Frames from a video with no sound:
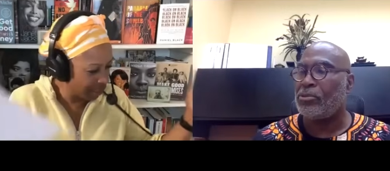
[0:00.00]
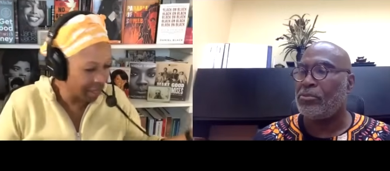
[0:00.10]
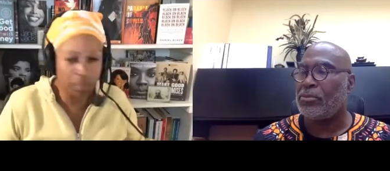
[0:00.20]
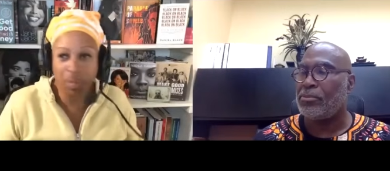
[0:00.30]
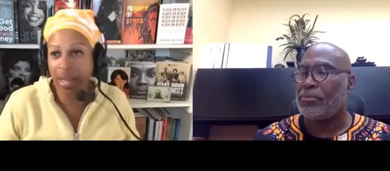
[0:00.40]
Speaker 1: I
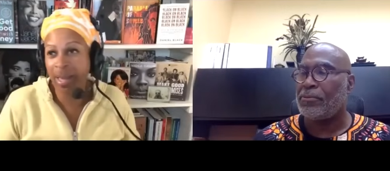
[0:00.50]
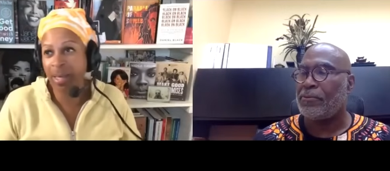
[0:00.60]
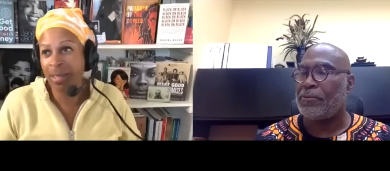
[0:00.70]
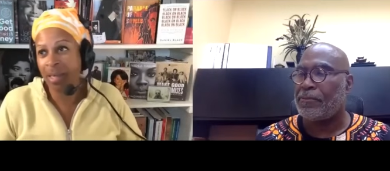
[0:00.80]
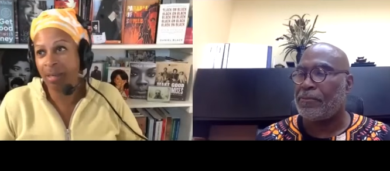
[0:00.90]
had a
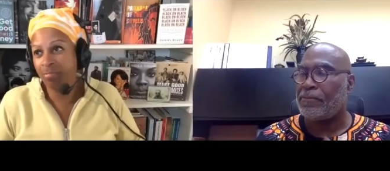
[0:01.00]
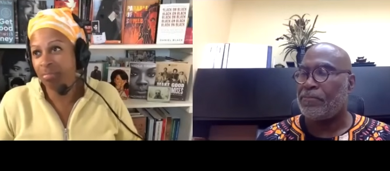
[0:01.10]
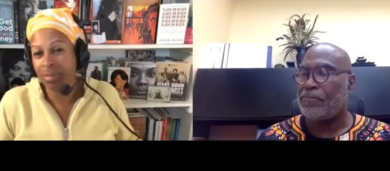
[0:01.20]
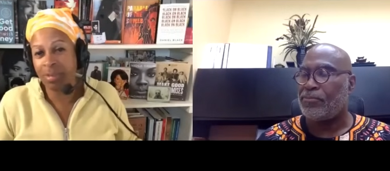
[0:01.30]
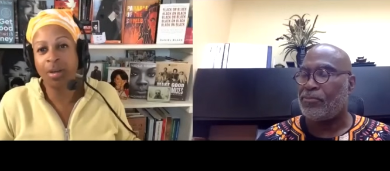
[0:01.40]
plan that,
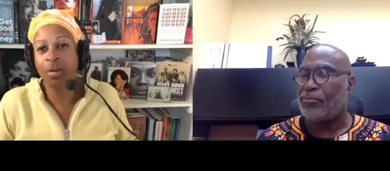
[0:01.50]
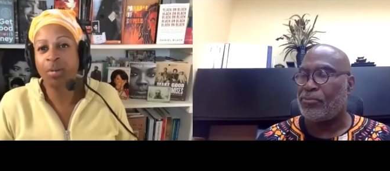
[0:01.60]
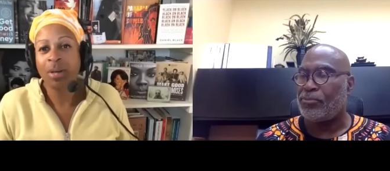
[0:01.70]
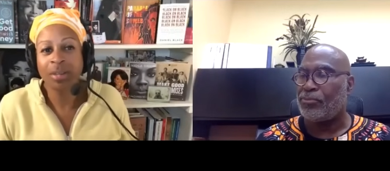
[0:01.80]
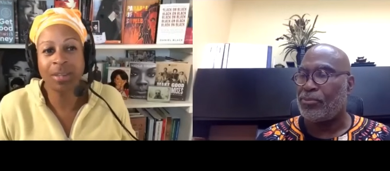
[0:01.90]
you
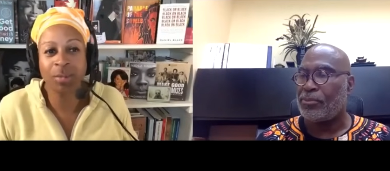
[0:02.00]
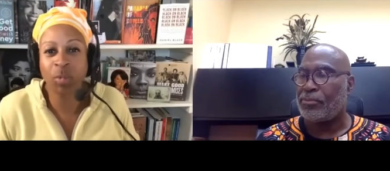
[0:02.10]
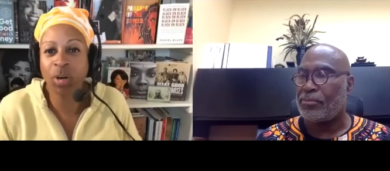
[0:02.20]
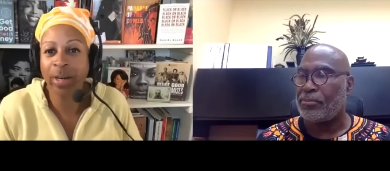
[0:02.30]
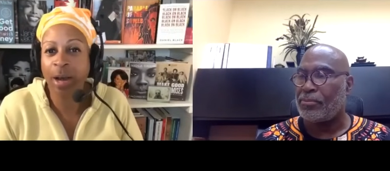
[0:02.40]
know,
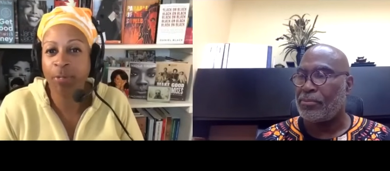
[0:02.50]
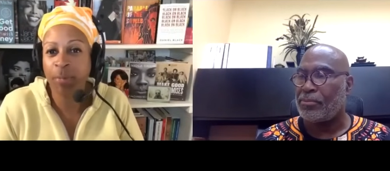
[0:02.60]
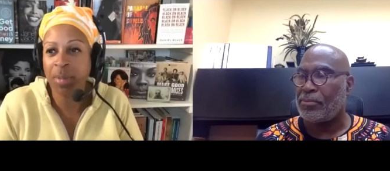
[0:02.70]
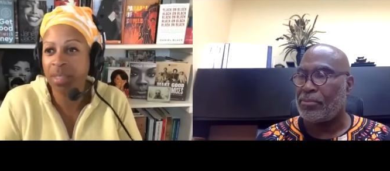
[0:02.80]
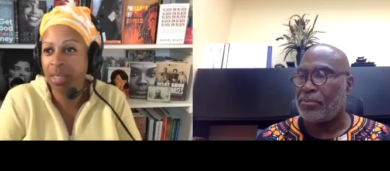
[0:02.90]
didn't work out
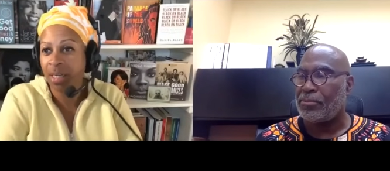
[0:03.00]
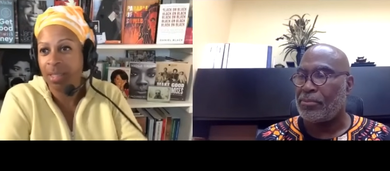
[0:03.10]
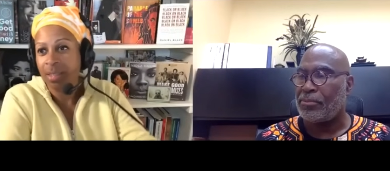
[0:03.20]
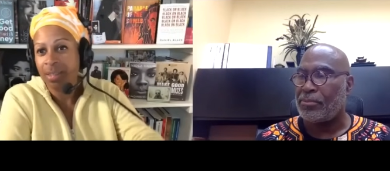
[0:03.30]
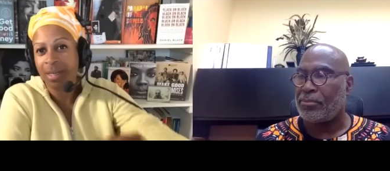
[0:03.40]
for me
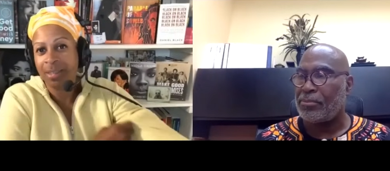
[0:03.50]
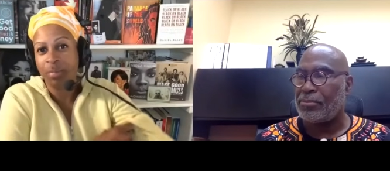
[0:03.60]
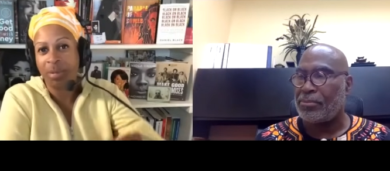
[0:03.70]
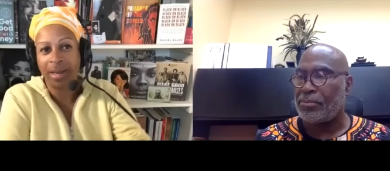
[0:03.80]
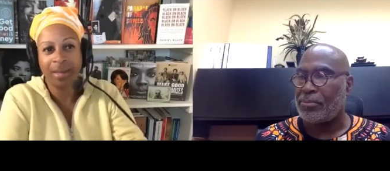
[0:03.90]
today,
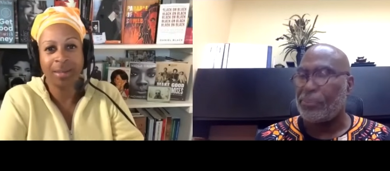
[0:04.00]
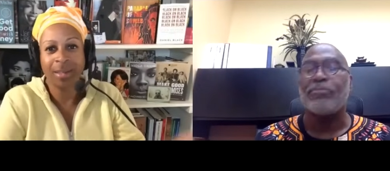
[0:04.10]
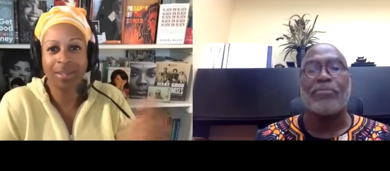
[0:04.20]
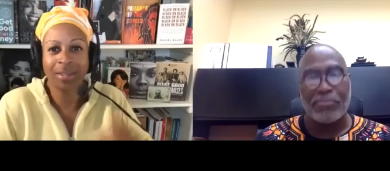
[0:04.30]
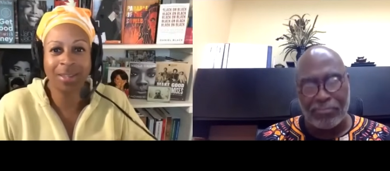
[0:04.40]
Dr. Black.
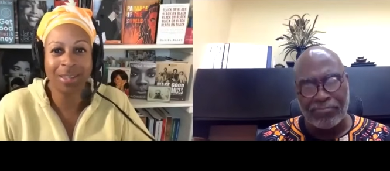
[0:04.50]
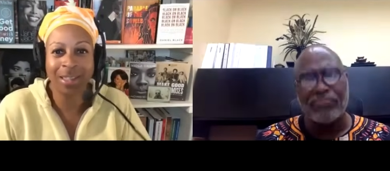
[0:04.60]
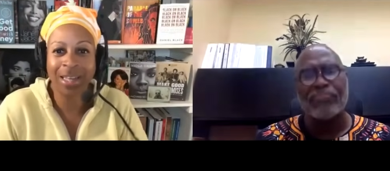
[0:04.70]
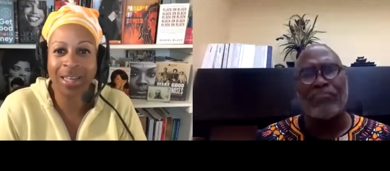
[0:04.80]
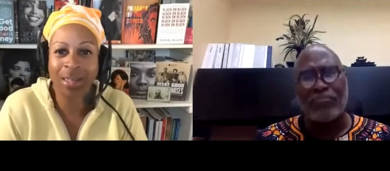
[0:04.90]
I should
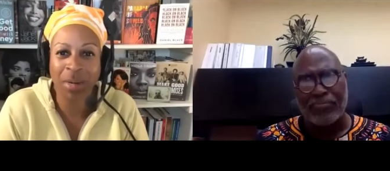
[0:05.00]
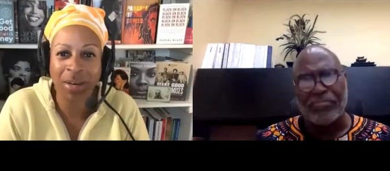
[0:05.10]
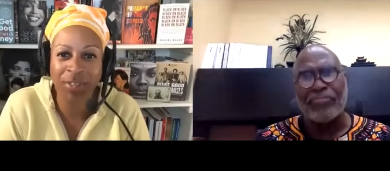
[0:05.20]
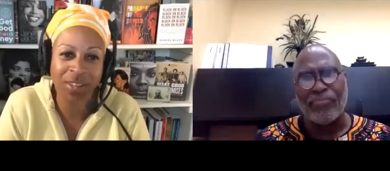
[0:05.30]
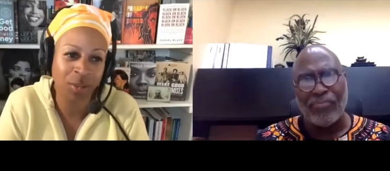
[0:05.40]
have laid in
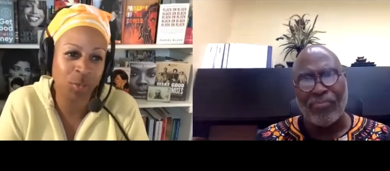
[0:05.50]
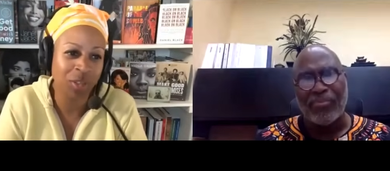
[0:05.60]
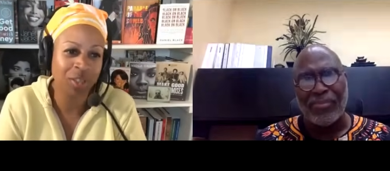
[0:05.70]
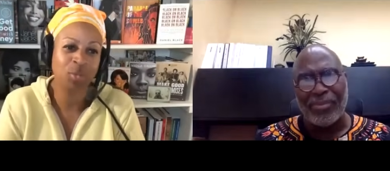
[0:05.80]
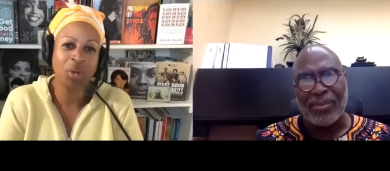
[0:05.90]
my vision,
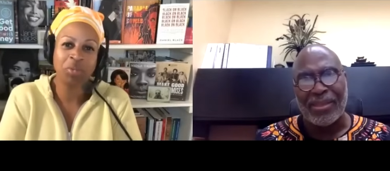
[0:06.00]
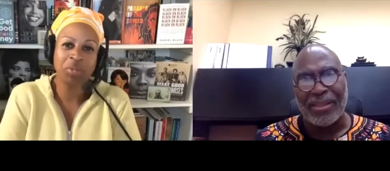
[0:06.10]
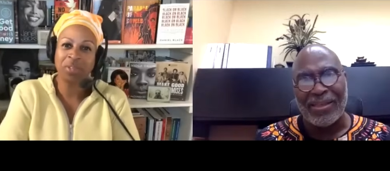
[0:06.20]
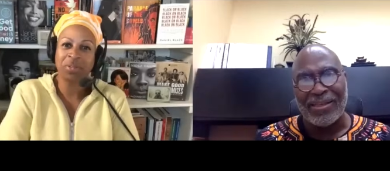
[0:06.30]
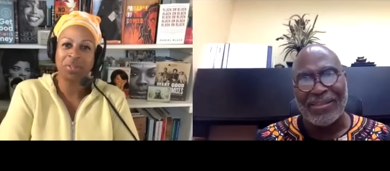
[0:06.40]
which is what
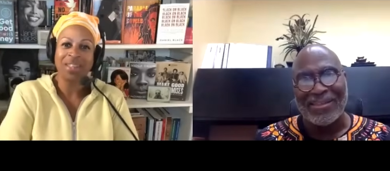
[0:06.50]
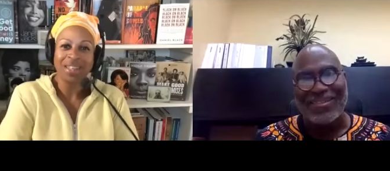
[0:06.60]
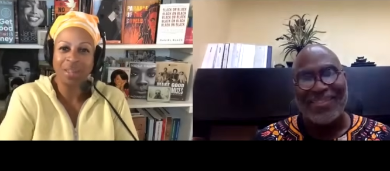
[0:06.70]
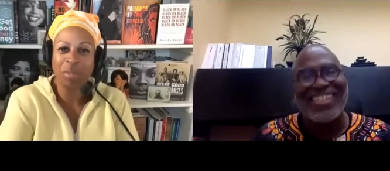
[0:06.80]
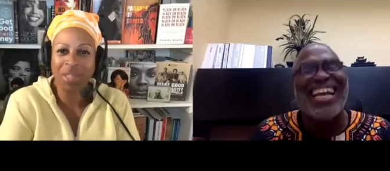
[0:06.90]
we're doing.
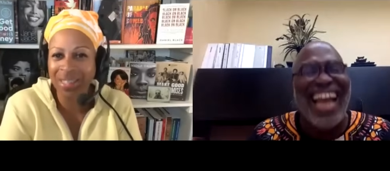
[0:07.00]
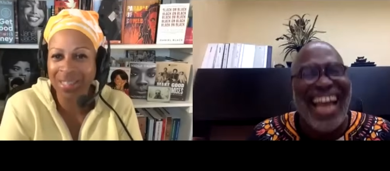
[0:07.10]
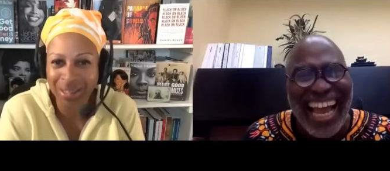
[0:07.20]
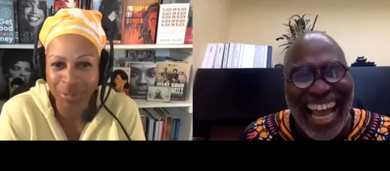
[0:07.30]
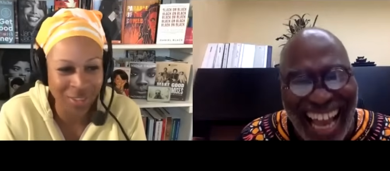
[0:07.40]
So I'm going to
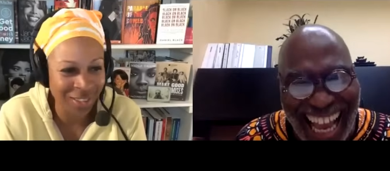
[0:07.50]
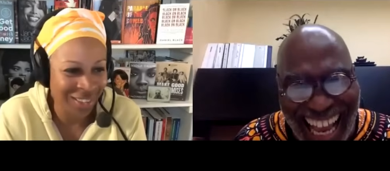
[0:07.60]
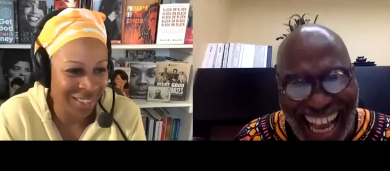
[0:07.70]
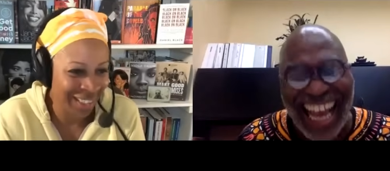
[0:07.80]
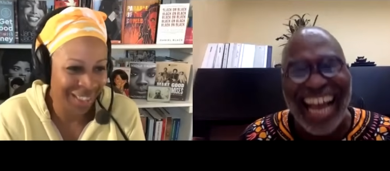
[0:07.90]
lean into the
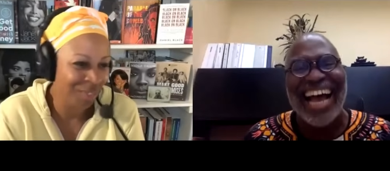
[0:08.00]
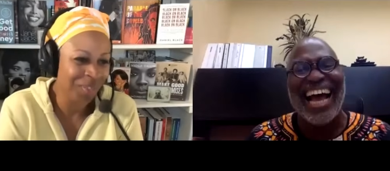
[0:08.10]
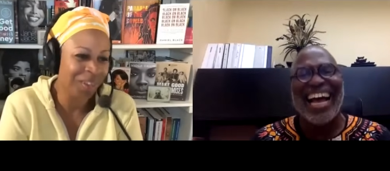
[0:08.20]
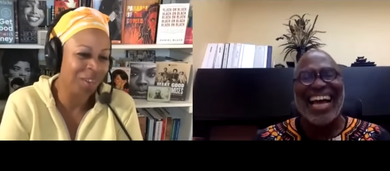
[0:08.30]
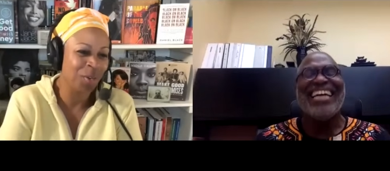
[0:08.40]
vision today.
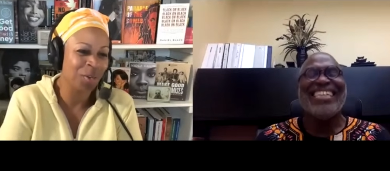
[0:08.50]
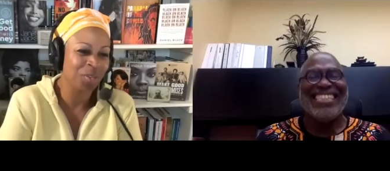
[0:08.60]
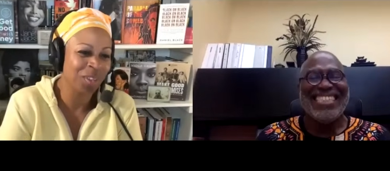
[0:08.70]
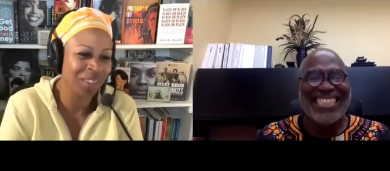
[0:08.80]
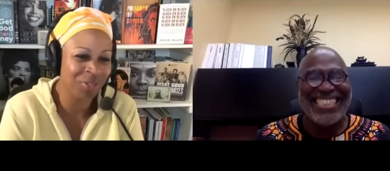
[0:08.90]
We're going to go
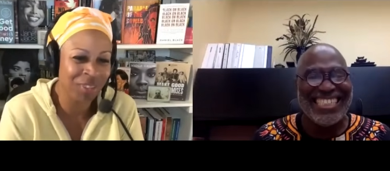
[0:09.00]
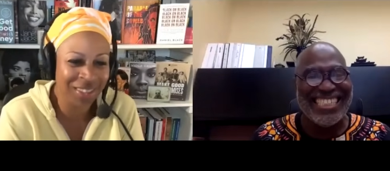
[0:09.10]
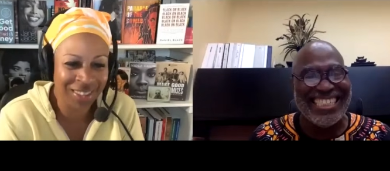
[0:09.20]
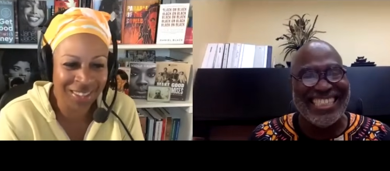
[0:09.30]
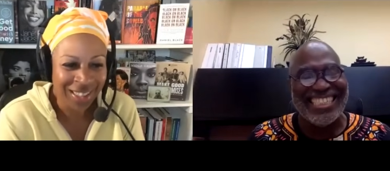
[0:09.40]
with what the
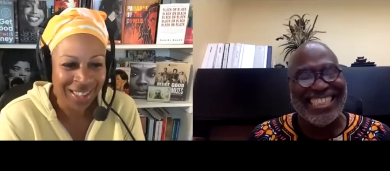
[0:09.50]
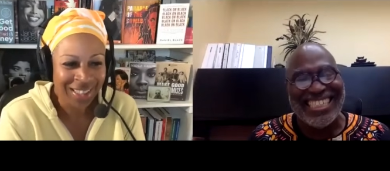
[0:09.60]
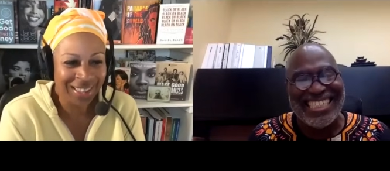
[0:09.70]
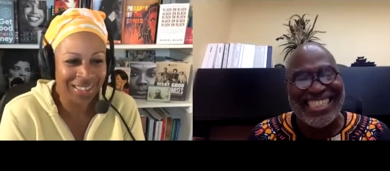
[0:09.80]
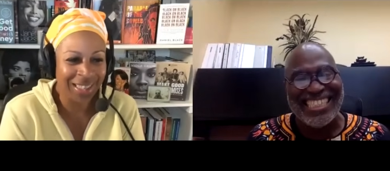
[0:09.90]
vision
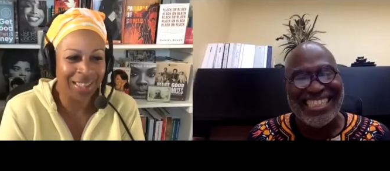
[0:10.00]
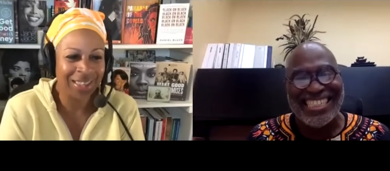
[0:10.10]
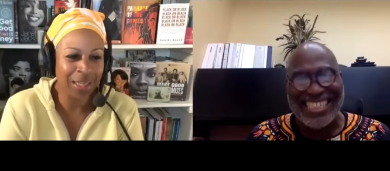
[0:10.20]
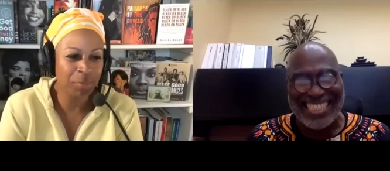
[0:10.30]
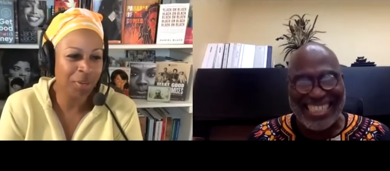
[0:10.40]
is
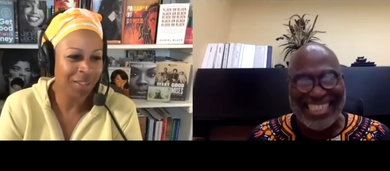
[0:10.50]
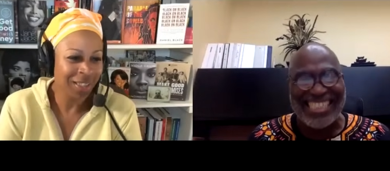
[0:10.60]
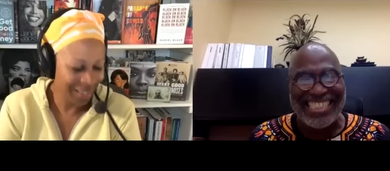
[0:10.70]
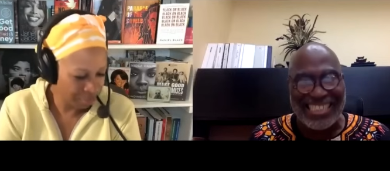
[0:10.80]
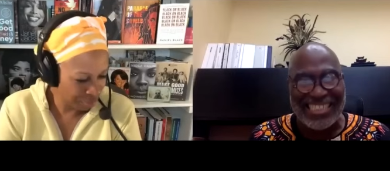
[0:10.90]
saying.
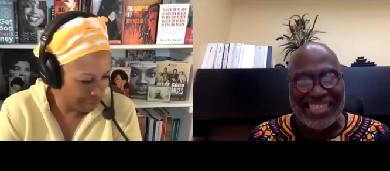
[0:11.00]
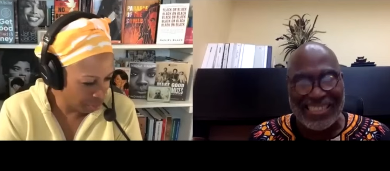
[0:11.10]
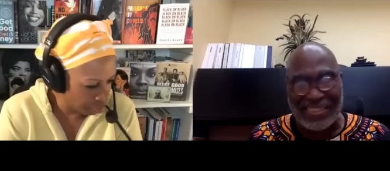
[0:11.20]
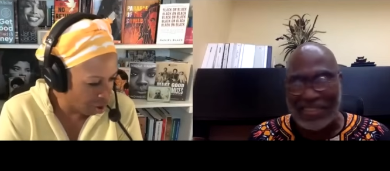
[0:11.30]
Deborah in the